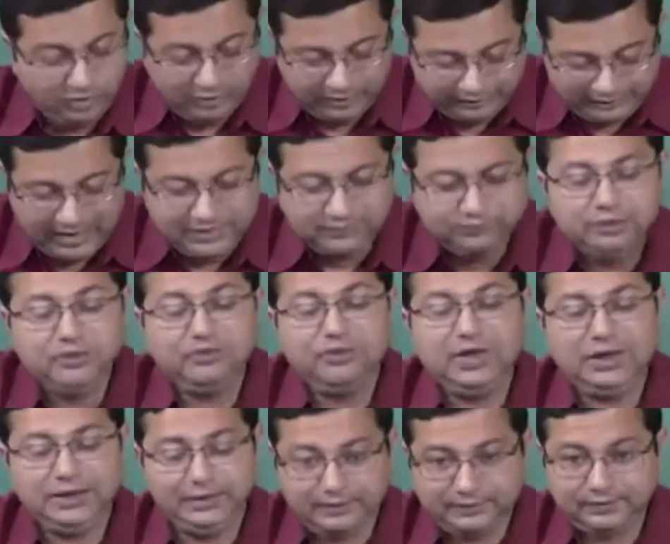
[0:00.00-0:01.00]
because as
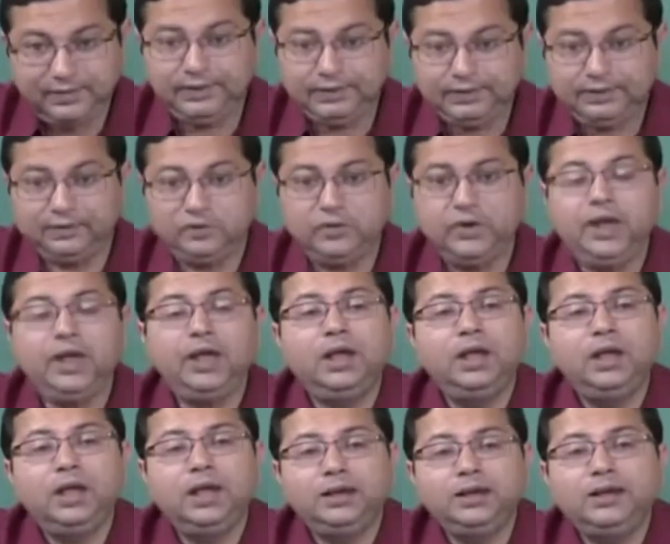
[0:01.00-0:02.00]
we will discuss
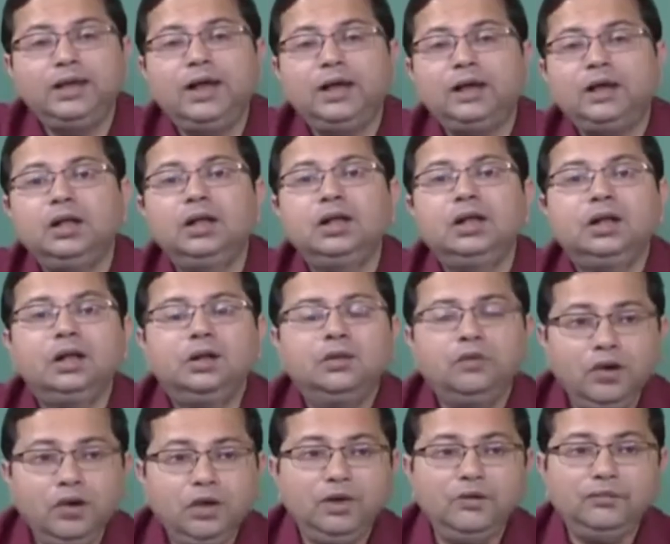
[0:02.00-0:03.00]
today that
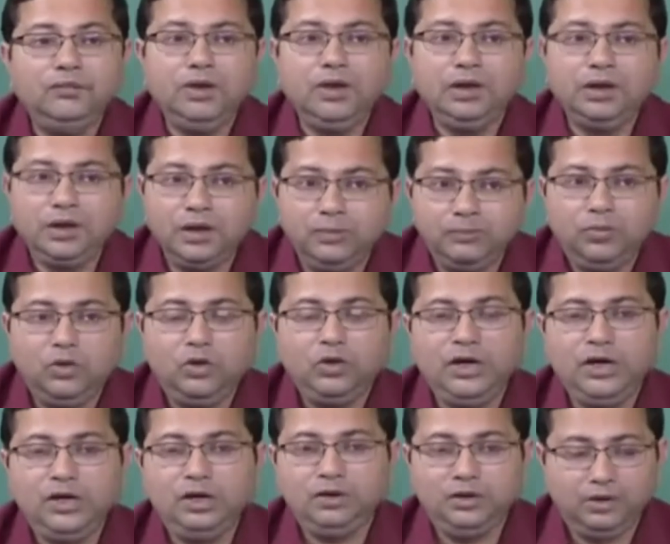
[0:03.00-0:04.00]
one of the
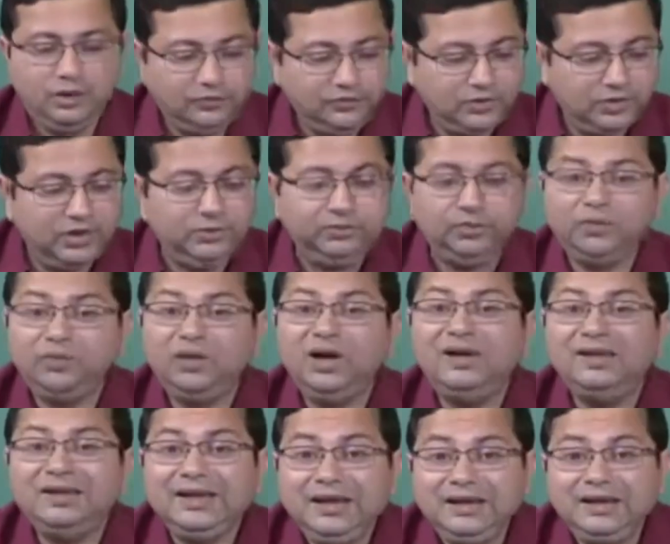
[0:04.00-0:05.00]
component of solid
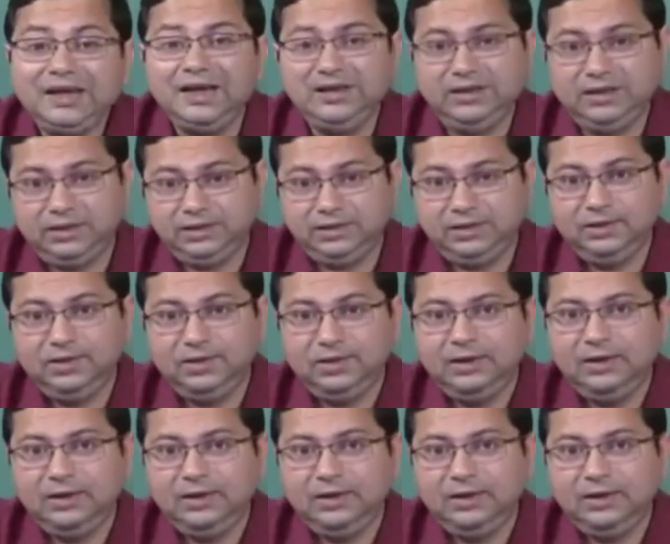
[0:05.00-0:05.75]
propellant is the igniter,